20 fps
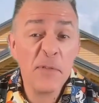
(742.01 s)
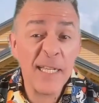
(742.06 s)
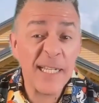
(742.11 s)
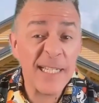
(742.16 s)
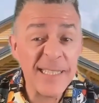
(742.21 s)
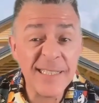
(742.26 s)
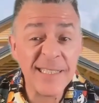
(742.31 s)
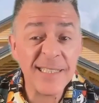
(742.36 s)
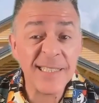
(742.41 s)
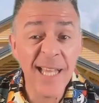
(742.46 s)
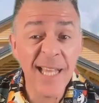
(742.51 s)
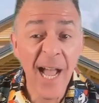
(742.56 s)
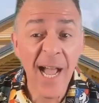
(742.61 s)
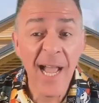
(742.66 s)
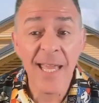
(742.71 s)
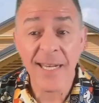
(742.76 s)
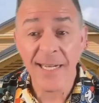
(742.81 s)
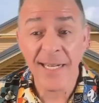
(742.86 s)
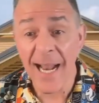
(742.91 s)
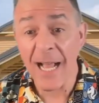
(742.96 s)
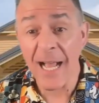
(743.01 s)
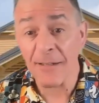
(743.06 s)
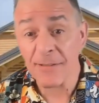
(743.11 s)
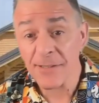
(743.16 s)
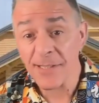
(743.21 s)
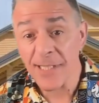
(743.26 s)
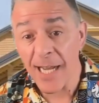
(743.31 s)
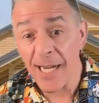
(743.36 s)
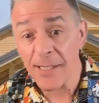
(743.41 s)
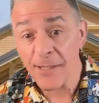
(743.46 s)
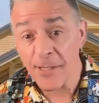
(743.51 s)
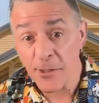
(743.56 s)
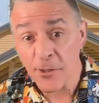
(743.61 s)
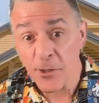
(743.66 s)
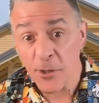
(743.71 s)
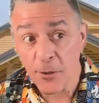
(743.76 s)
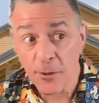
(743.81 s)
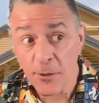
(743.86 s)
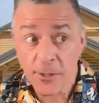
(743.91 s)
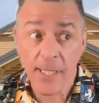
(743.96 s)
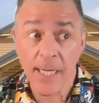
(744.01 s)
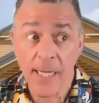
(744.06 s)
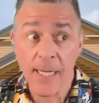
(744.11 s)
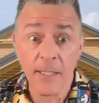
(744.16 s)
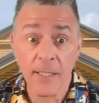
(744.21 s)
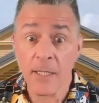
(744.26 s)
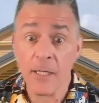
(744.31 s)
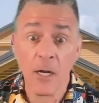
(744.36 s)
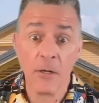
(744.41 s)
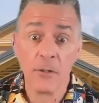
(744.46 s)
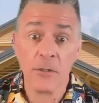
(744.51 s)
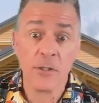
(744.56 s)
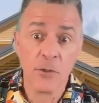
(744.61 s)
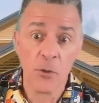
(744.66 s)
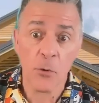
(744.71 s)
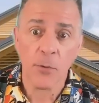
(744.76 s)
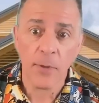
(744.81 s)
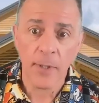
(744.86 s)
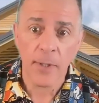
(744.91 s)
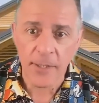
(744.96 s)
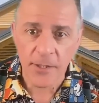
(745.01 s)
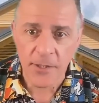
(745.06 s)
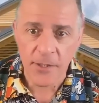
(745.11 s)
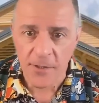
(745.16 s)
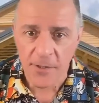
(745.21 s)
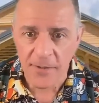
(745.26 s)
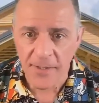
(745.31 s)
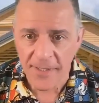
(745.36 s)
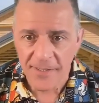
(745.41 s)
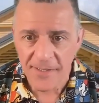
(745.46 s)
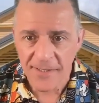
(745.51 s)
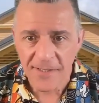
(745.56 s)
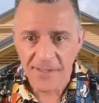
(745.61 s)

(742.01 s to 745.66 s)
inside and outside the church and in our storage unit,